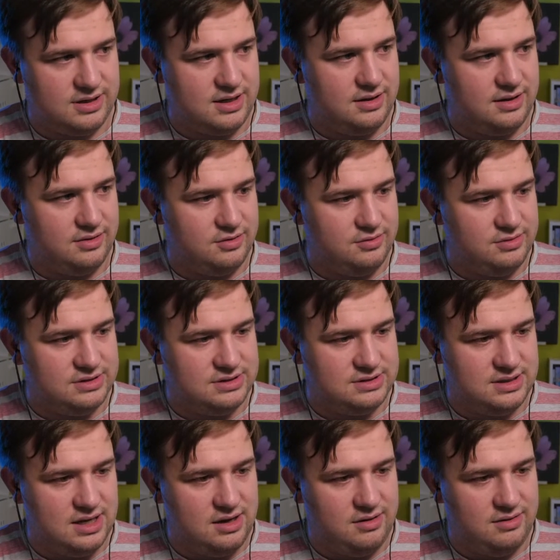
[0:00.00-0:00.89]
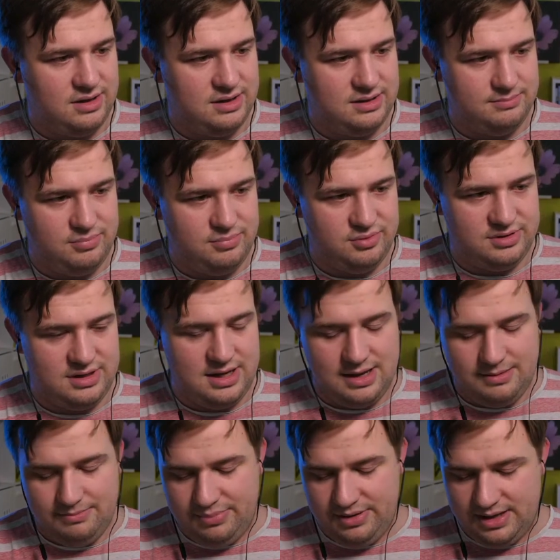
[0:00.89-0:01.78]
do is now I put
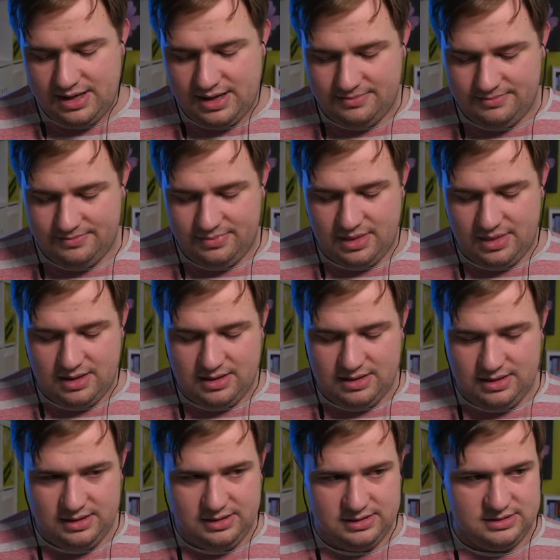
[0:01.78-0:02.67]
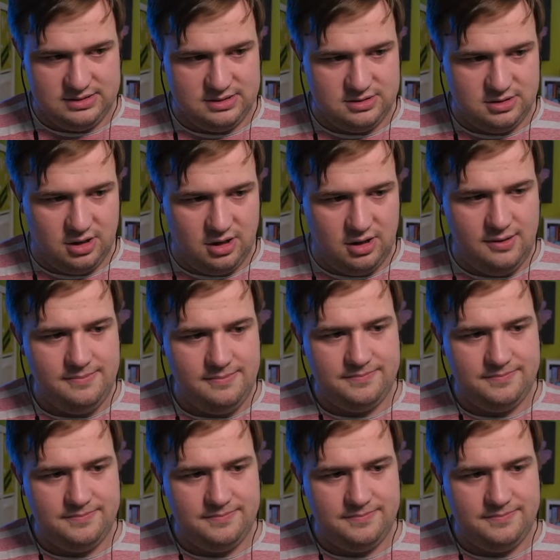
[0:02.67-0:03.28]
npm install,